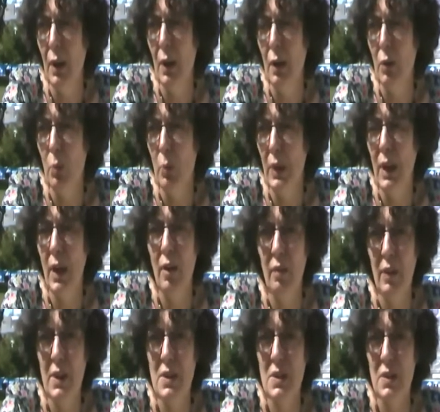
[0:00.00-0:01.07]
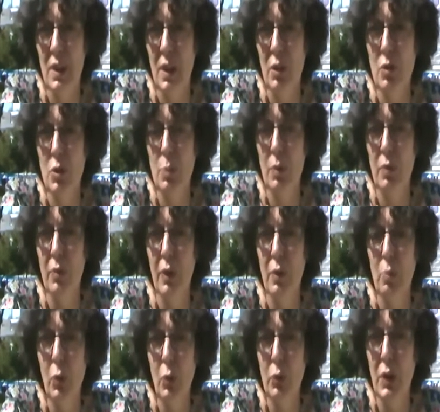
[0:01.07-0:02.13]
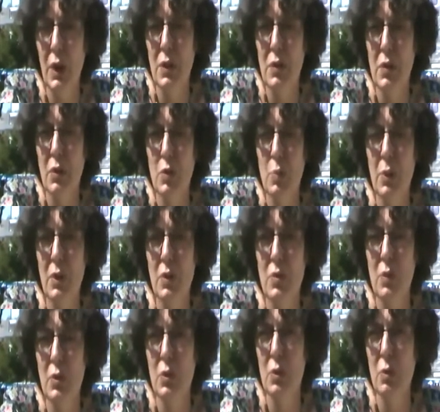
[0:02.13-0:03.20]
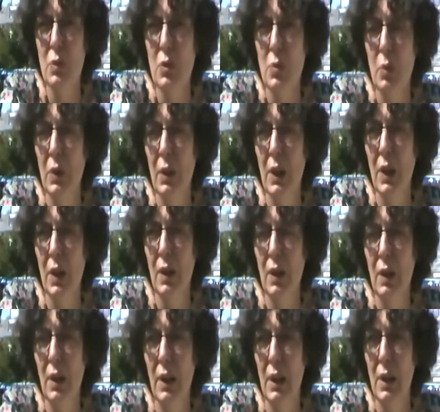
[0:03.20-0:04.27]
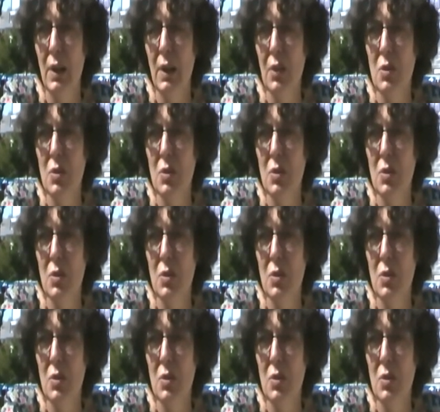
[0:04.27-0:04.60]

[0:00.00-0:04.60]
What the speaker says: and we have asked Nick to provide more details because VOSCA is working and linking